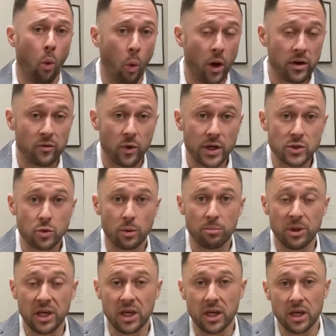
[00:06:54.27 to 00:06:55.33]
One of which
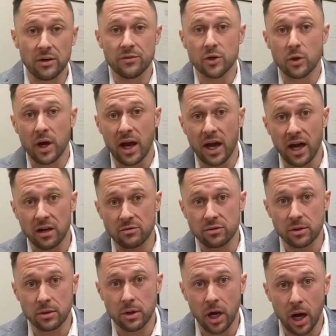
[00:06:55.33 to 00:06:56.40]
would be if you
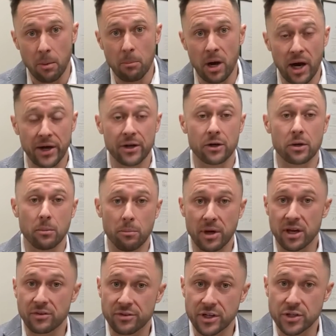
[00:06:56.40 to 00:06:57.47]
have a minor
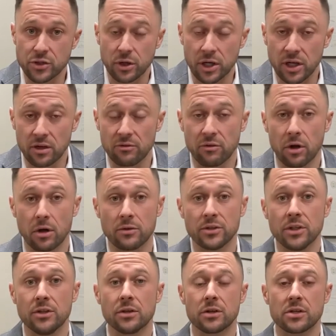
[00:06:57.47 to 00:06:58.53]
beneficiary involved
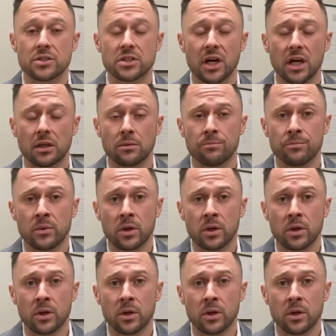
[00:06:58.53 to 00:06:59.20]
in your estate.